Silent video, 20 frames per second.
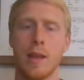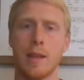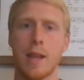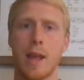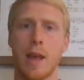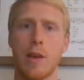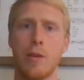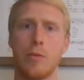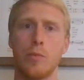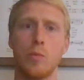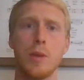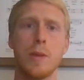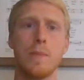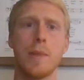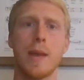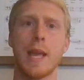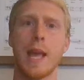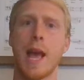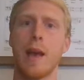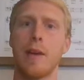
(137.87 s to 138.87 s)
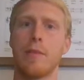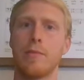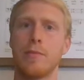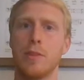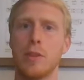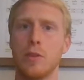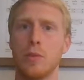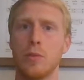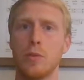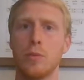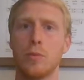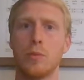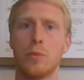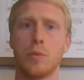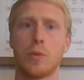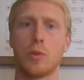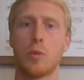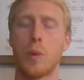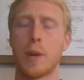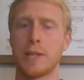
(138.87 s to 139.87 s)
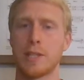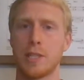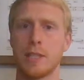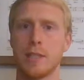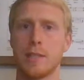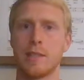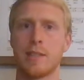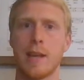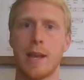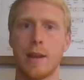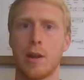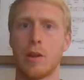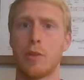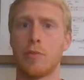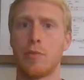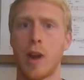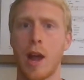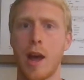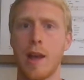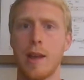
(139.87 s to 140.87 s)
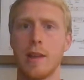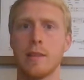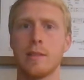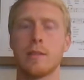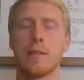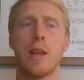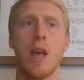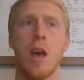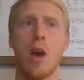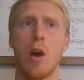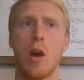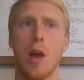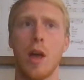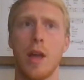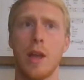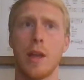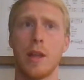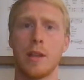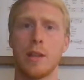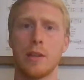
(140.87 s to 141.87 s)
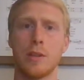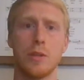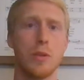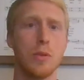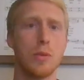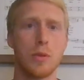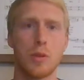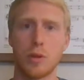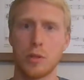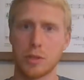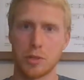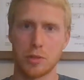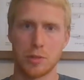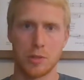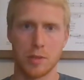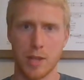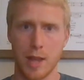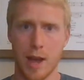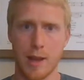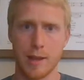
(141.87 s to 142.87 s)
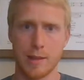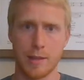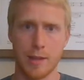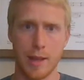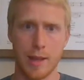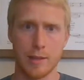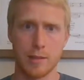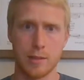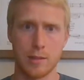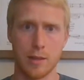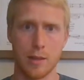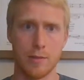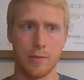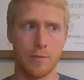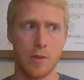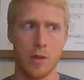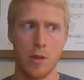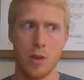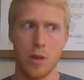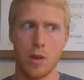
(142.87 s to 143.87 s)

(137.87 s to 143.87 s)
Now, we may have new questions that arise and new cultural contexts of,